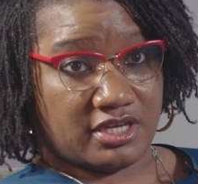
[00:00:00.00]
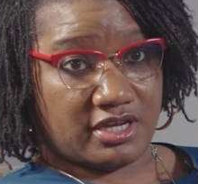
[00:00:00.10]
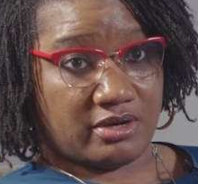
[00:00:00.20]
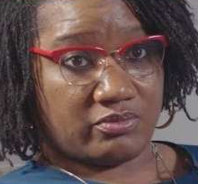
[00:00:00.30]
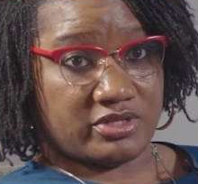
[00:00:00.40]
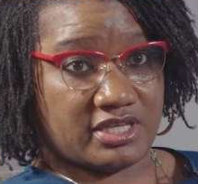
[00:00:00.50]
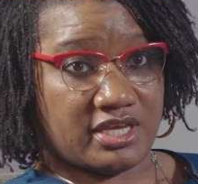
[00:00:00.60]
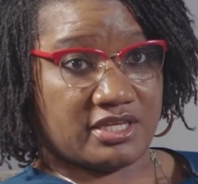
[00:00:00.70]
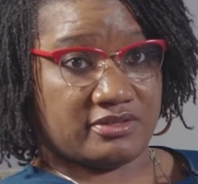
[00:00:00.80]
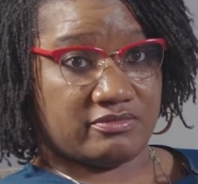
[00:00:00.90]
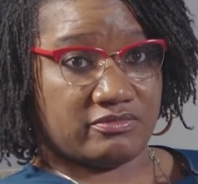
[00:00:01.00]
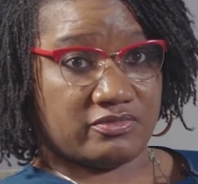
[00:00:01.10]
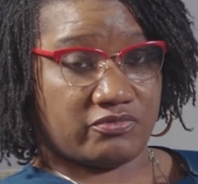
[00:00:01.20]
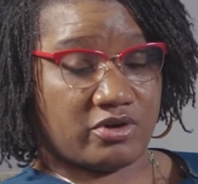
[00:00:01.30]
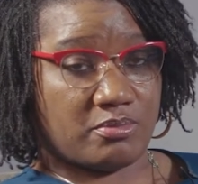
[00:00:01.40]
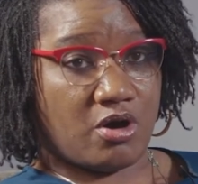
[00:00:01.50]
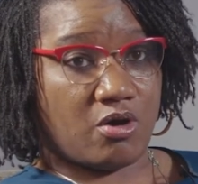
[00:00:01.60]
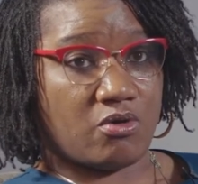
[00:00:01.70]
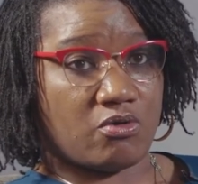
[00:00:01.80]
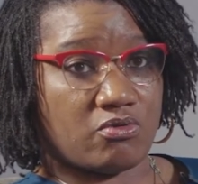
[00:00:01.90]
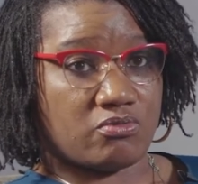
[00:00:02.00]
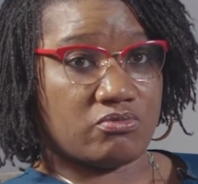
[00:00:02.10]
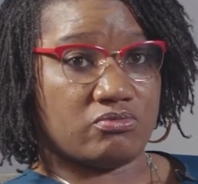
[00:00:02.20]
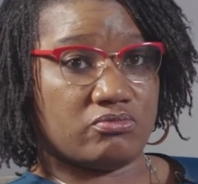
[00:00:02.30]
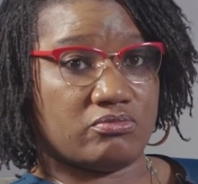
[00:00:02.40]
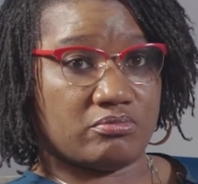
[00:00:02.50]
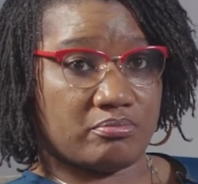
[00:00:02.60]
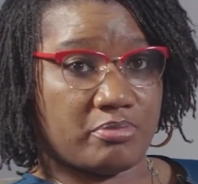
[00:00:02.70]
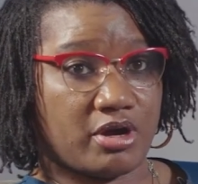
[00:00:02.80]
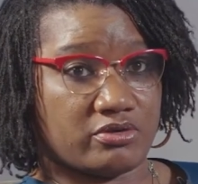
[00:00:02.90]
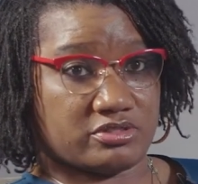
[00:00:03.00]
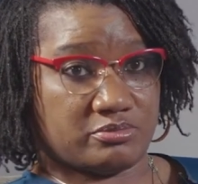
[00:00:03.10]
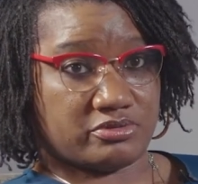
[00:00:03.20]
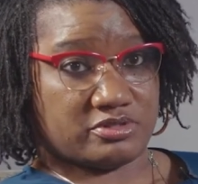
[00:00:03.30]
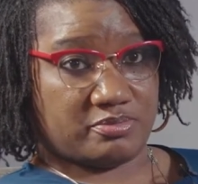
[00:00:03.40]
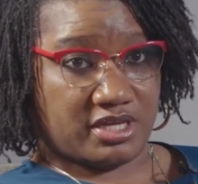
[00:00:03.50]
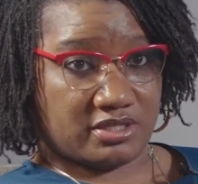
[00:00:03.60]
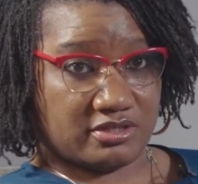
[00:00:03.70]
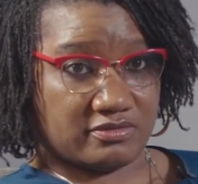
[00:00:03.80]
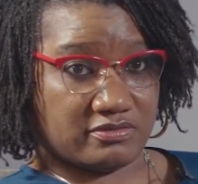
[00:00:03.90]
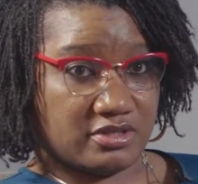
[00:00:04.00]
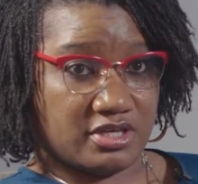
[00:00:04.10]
And we take it from a whole person perspective.